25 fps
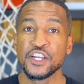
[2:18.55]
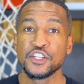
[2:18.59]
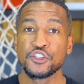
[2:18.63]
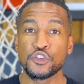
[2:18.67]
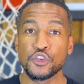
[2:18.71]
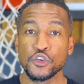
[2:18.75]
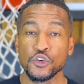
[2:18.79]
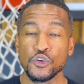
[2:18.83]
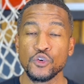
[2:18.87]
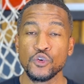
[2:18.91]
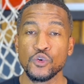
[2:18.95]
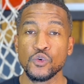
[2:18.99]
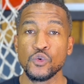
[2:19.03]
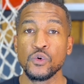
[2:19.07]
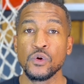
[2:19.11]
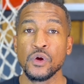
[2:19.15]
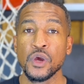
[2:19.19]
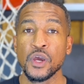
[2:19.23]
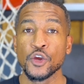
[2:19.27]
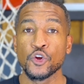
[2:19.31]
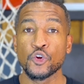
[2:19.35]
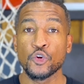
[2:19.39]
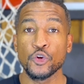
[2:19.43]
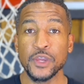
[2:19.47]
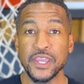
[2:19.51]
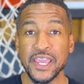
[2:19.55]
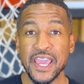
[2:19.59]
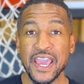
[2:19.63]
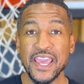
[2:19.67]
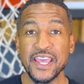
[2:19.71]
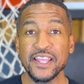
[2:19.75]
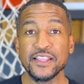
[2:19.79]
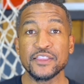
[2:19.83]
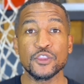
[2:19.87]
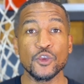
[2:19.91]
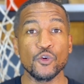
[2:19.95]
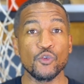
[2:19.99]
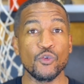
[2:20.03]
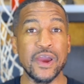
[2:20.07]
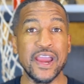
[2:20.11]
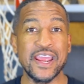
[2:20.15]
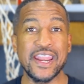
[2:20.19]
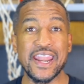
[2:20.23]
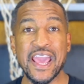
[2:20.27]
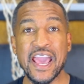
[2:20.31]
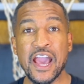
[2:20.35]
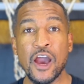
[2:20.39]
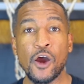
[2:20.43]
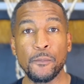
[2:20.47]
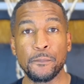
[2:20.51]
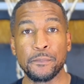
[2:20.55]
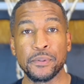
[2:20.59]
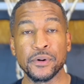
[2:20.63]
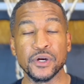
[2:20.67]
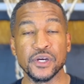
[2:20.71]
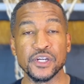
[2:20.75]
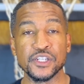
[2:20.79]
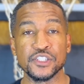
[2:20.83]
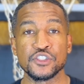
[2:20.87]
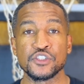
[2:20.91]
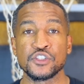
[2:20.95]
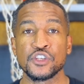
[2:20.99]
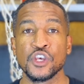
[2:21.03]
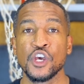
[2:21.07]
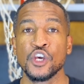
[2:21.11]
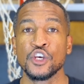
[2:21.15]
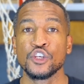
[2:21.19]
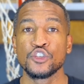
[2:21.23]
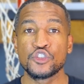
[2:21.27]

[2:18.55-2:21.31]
to create the right outputs.